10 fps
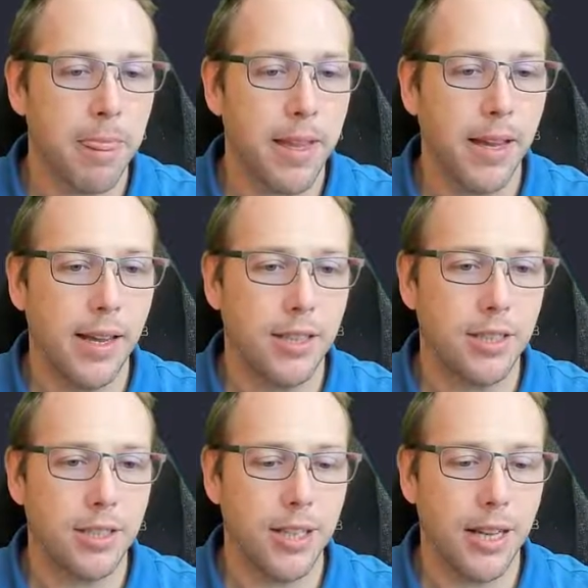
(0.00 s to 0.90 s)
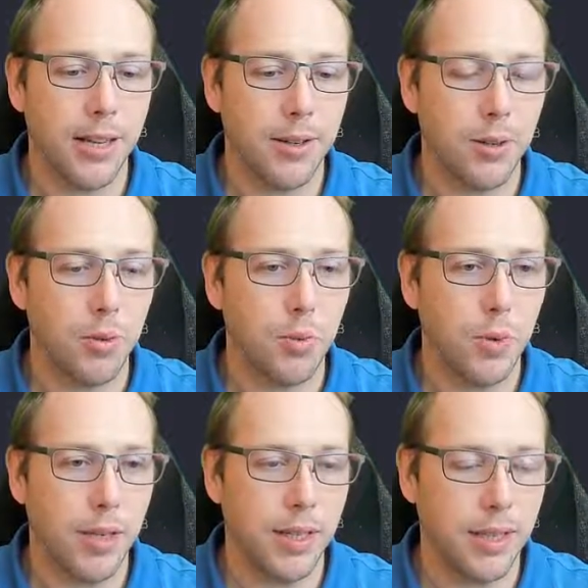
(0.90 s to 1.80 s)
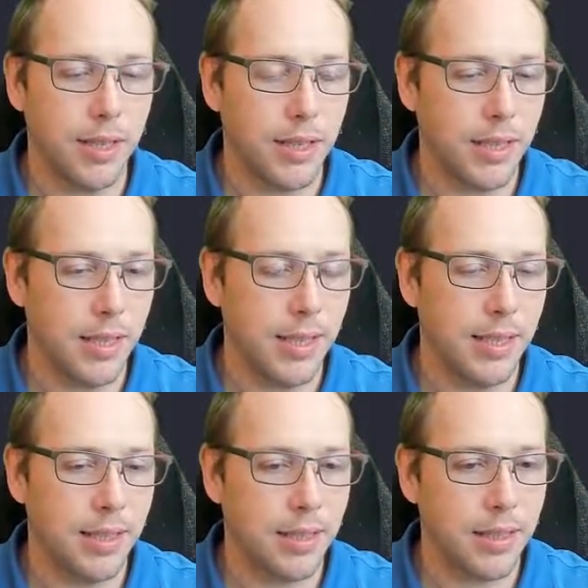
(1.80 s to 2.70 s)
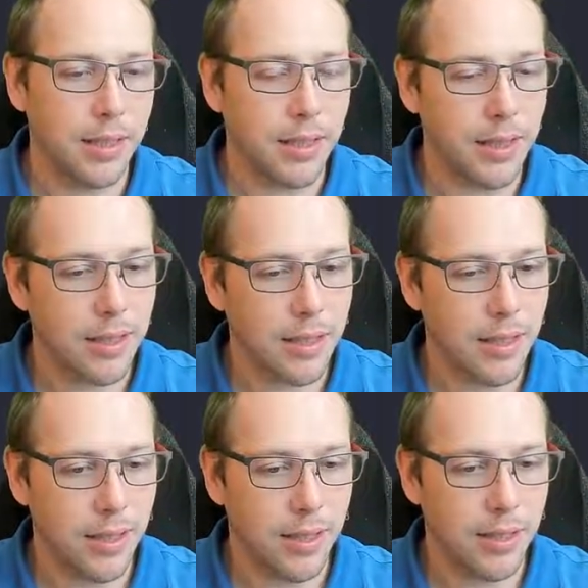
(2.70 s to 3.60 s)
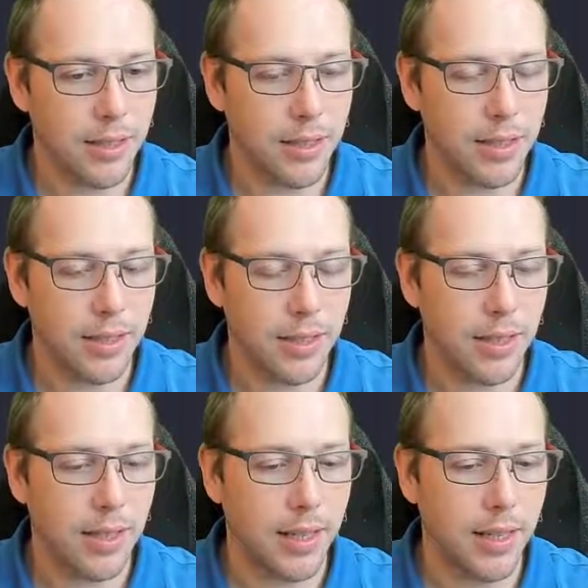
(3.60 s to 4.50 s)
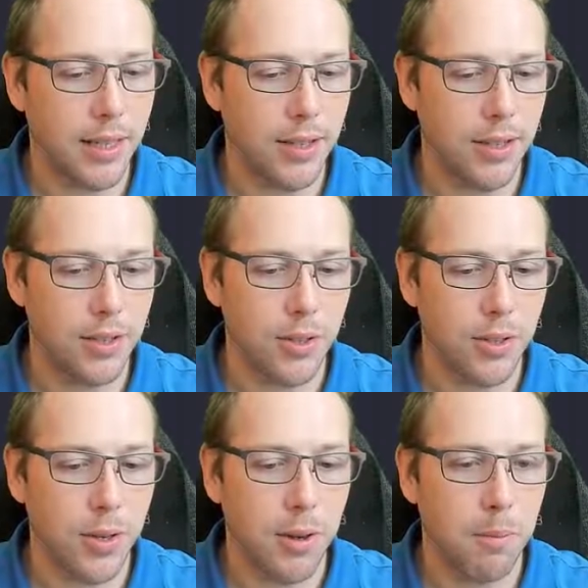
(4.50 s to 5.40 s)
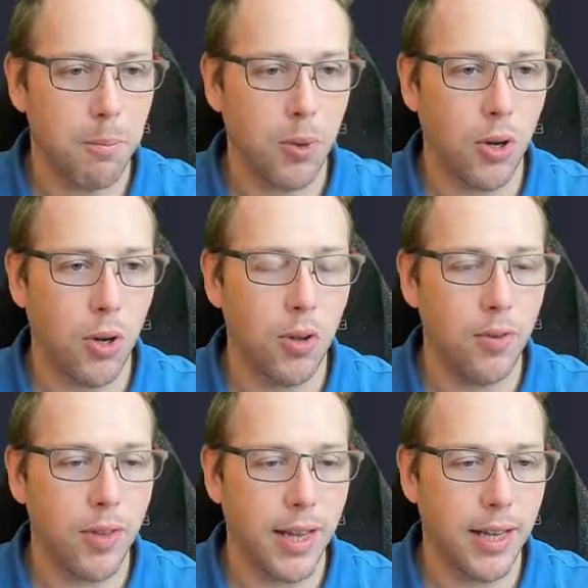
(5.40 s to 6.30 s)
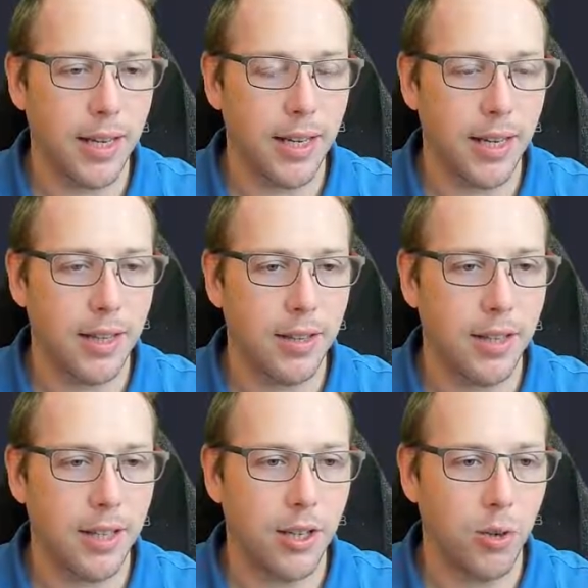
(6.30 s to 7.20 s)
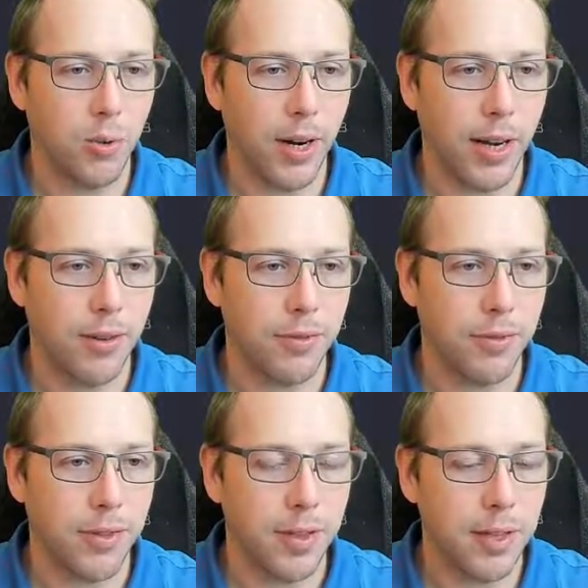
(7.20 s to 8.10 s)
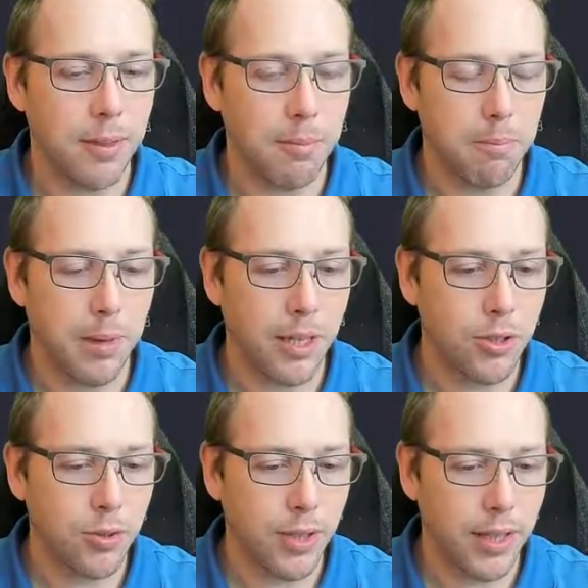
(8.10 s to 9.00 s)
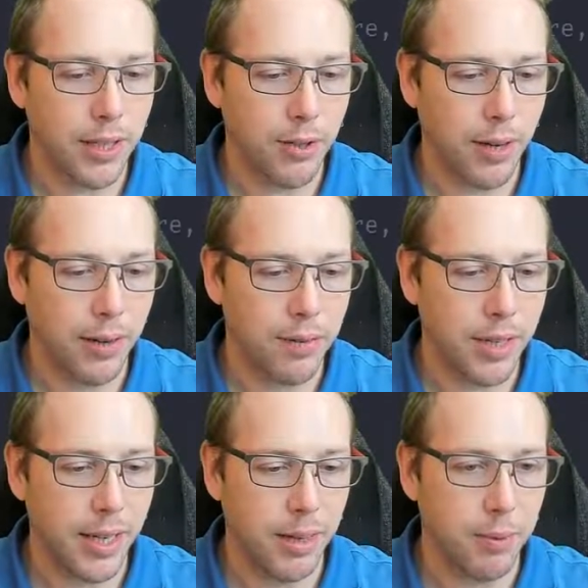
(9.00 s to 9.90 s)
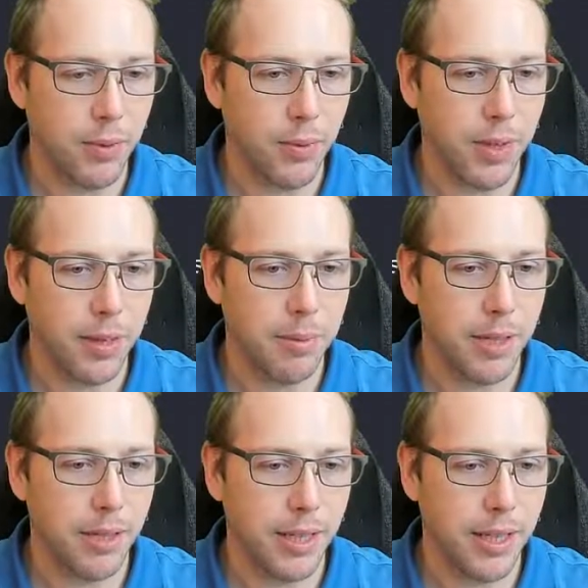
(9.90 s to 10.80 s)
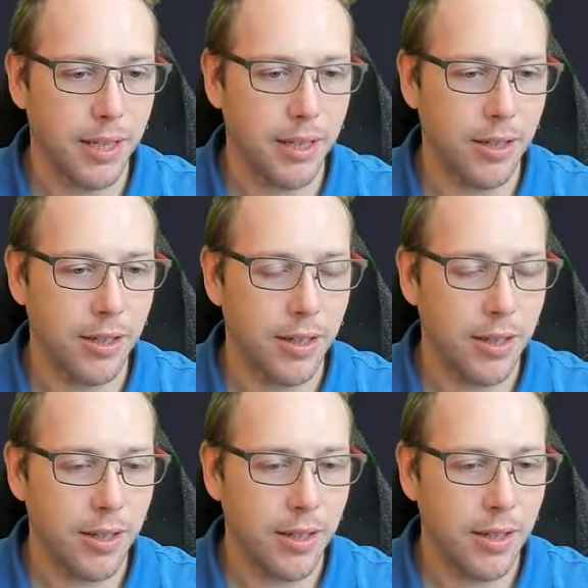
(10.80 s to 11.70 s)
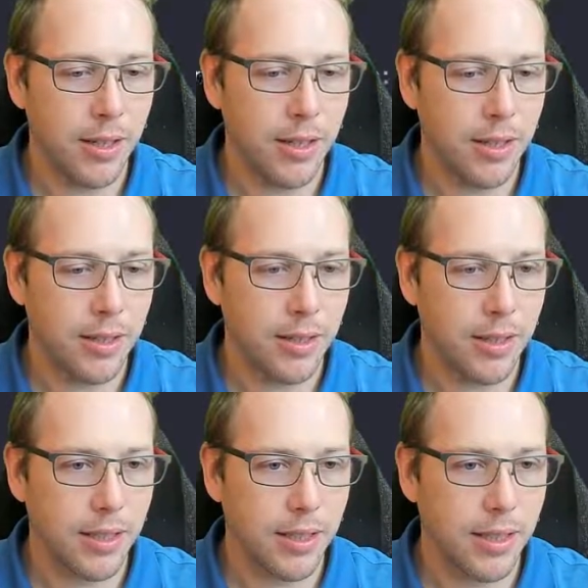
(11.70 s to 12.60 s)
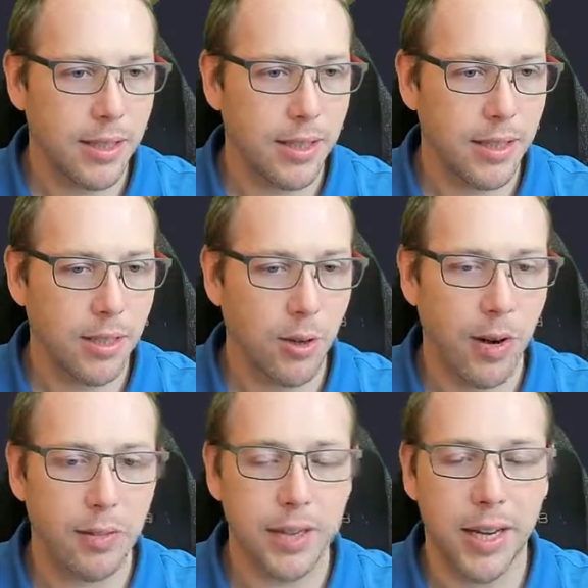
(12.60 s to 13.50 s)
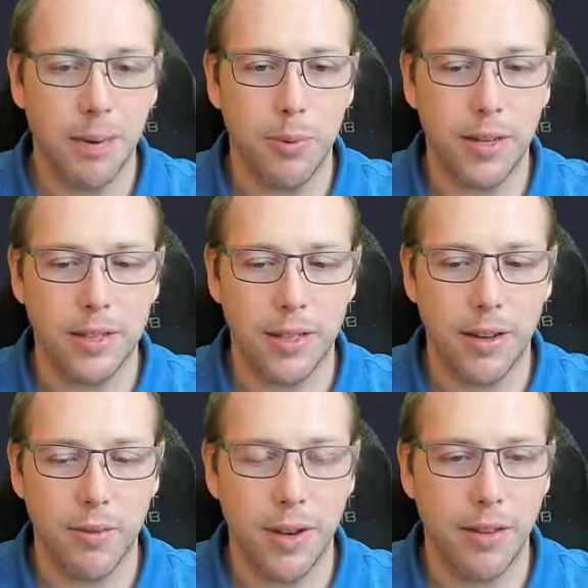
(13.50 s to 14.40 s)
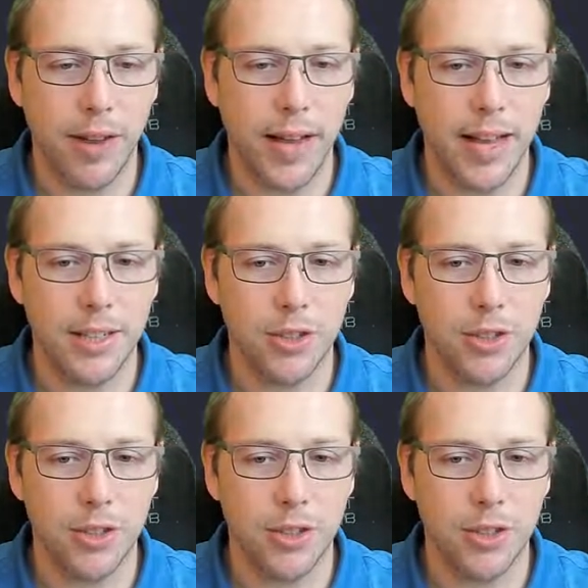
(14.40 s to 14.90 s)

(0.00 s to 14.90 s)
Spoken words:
Instead, what Denis does is put all of that in the graph module and in the graph type. And if we come down here, the graph type, we have add to